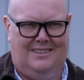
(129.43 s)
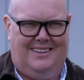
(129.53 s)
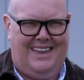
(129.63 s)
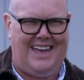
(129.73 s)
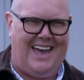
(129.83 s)

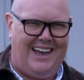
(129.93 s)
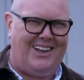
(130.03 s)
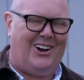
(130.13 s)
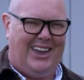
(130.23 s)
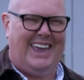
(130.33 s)
Yeah,
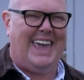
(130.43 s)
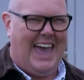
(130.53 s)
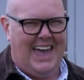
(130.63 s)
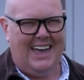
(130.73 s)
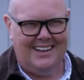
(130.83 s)
cocky
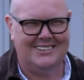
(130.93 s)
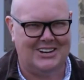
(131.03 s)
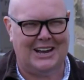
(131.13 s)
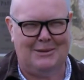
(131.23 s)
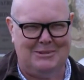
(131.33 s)
get.
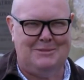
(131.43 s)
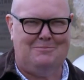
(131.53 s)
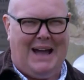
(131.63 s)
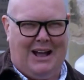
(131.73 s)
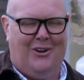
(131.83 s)
Trying to get me to
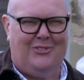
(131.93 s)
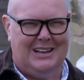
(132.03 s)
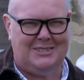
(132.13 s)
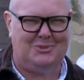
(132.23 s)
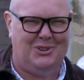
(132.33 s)
back off
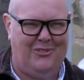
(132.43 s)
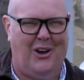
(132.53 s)
like some sort of